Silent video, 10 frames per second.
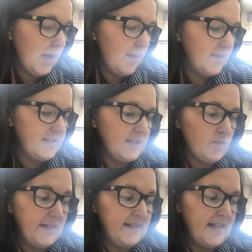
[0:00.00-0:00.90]
this says
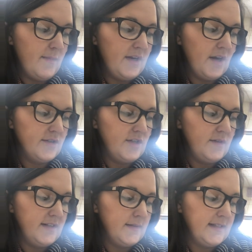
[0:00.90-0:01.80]
what seminars do you
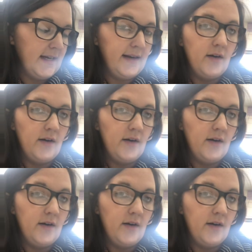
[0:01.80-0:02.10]
need to attend?